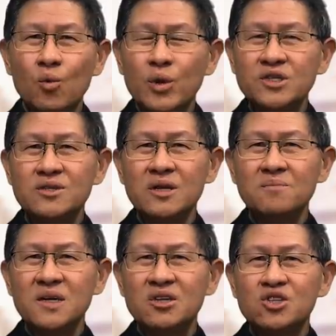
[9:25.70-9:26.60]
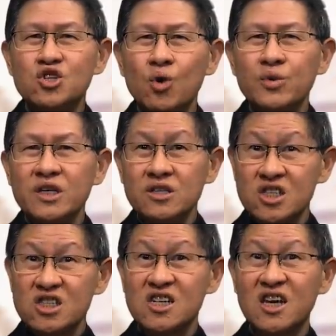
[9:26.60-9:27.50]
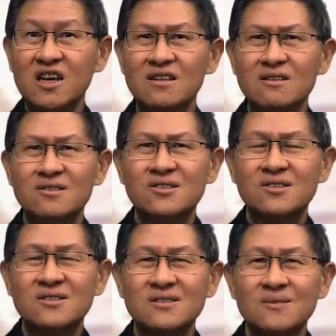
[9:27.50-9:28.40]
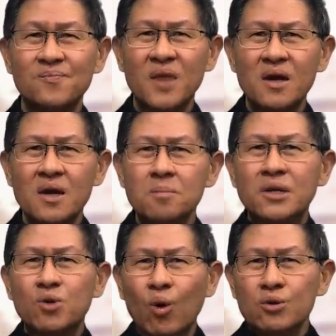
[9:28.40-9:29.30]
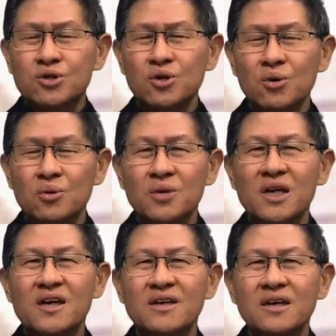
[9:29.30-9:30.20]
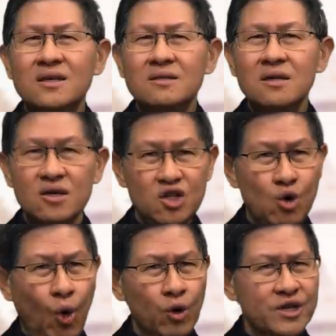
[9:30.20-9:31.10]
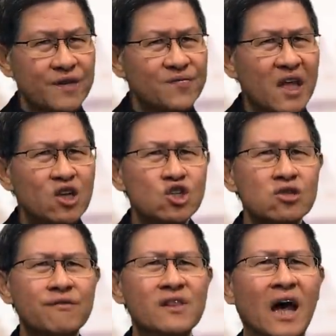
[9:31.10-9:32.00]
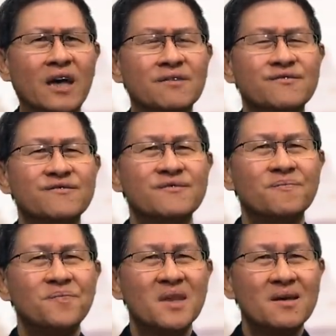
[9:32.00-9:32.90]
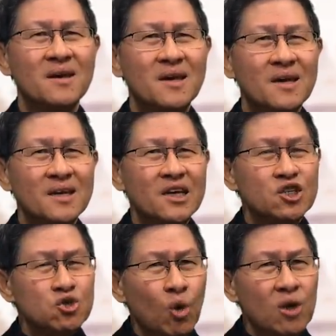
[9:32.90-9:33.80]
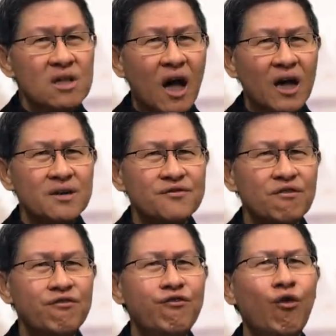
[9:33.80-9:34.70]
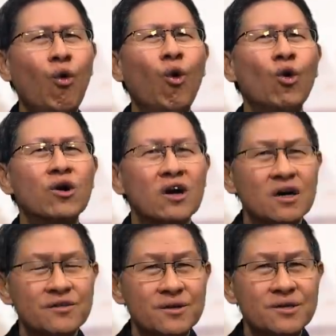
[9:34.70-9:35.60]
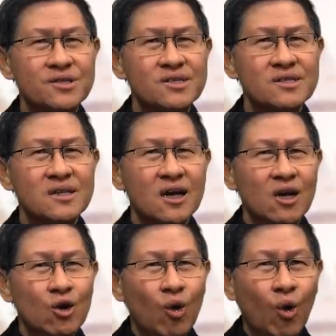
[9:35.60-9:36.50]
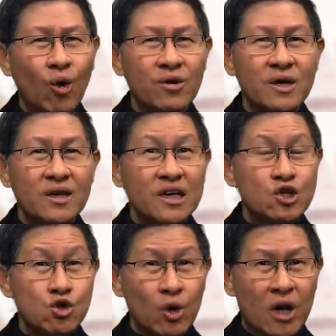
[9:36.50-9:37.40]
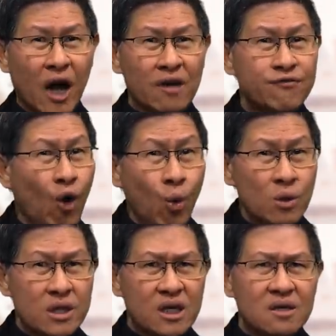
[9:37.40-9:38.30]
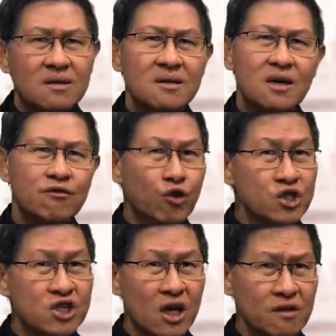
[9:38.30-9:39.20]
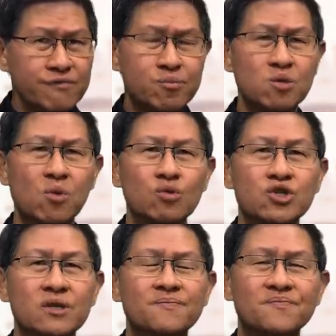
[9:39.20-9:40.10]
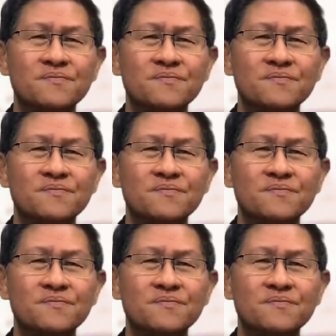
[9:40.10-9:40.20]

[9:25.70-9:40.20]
Wisdom is shown in skills, but also in the orientation of life. Is your life for others, or is your life only for self-promotion?